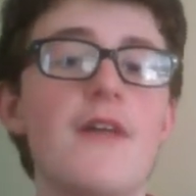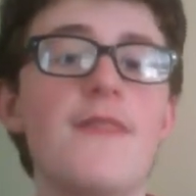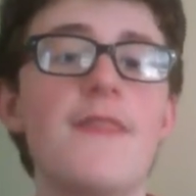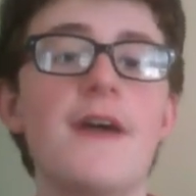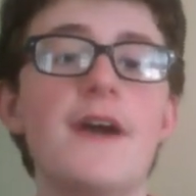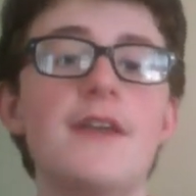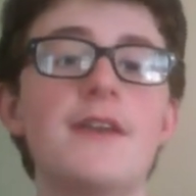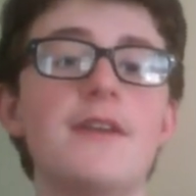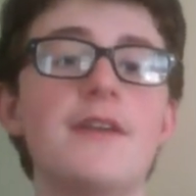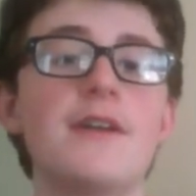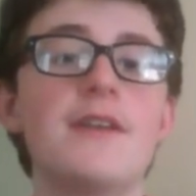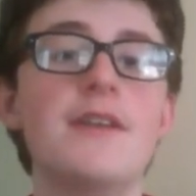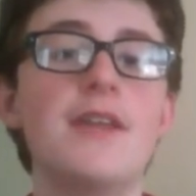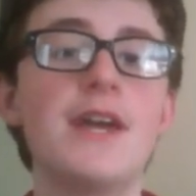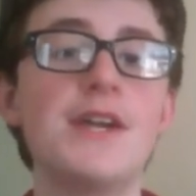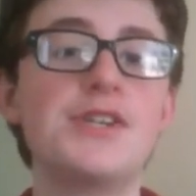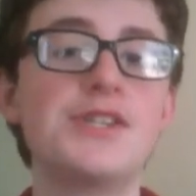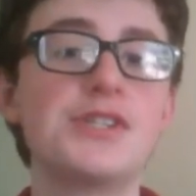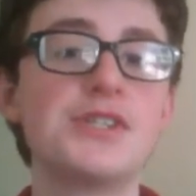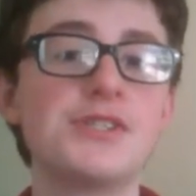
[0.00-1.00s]
Then
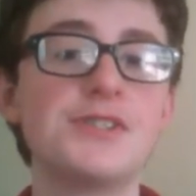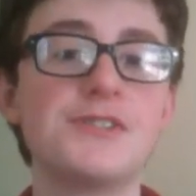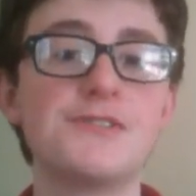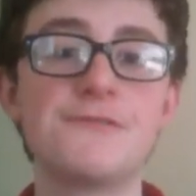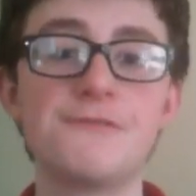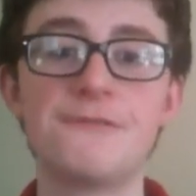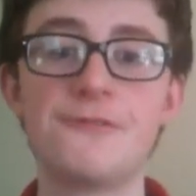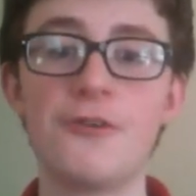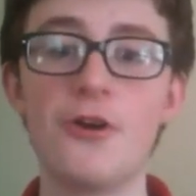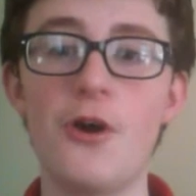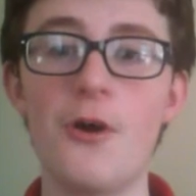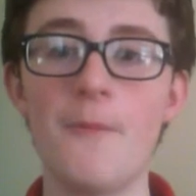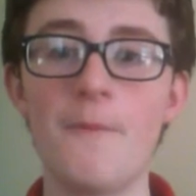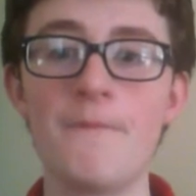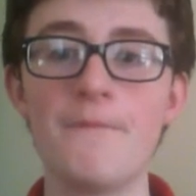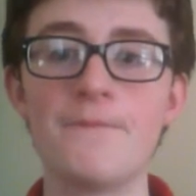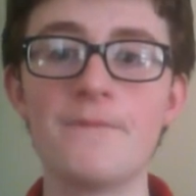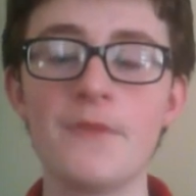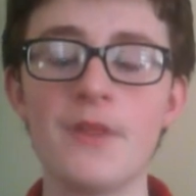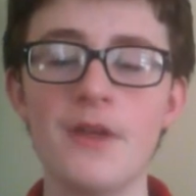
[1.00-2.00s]
nations
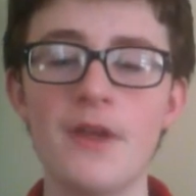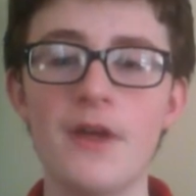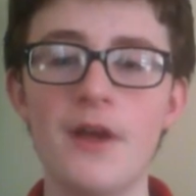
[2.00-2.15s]
from